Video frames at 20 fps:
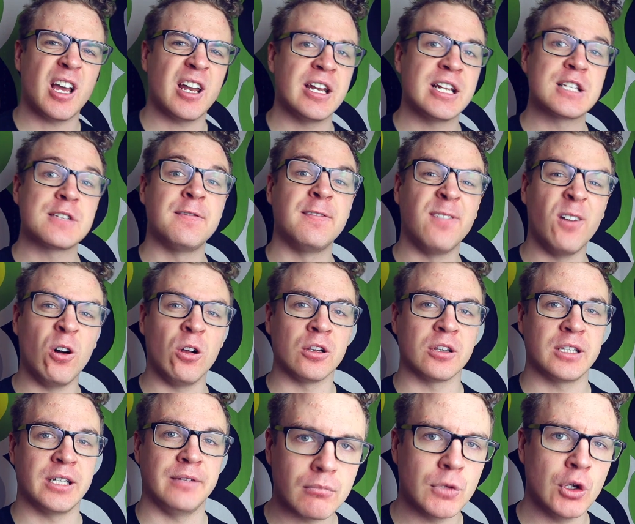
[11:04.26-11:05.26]
and it's
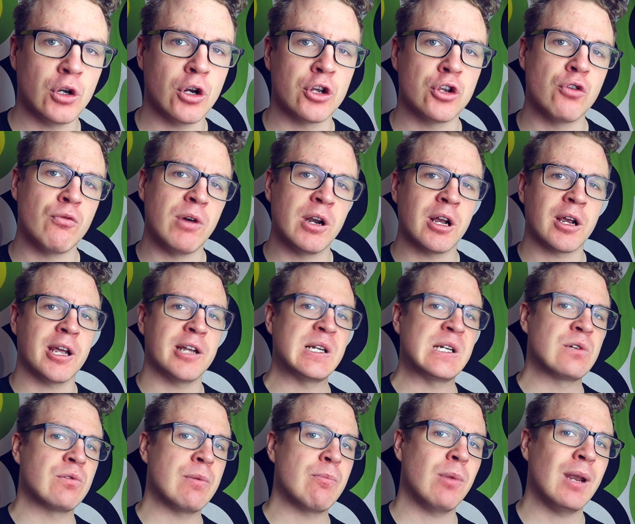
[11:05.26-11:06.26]
faulty, you want to get
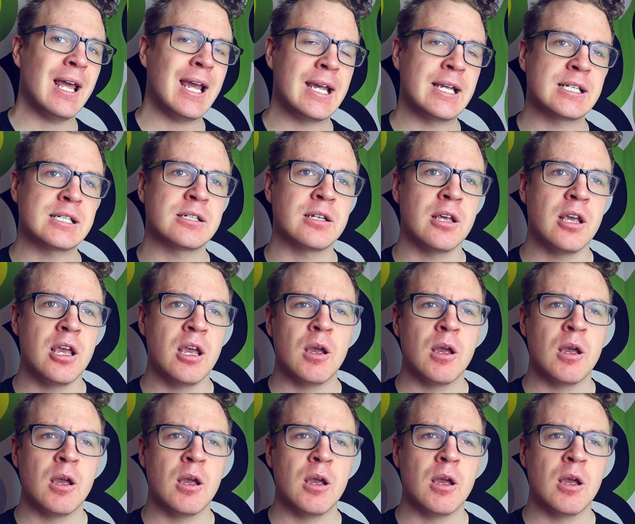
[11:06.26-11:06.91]
it replaced,